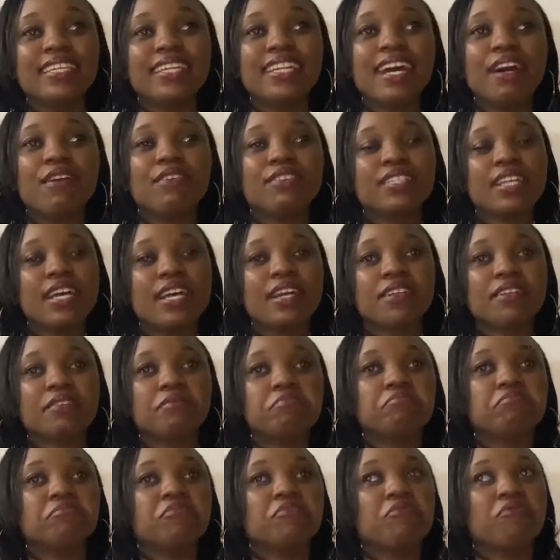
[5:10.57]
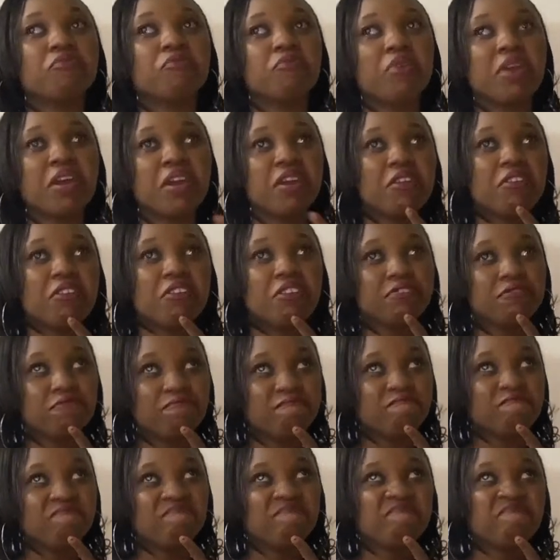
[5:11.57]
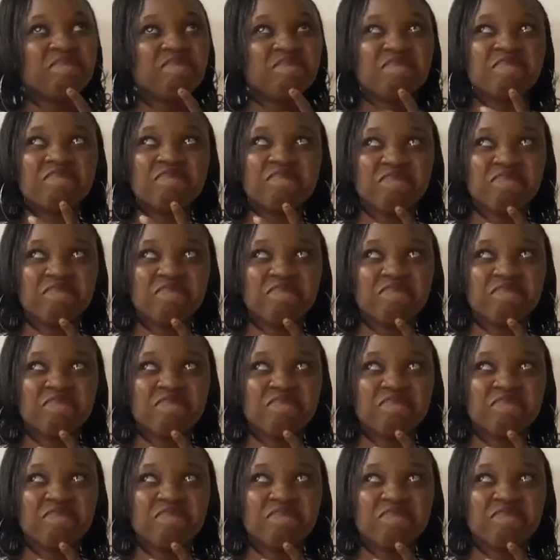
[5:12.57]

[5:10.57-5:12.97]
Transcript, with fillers: You get to have more subscribers, you know,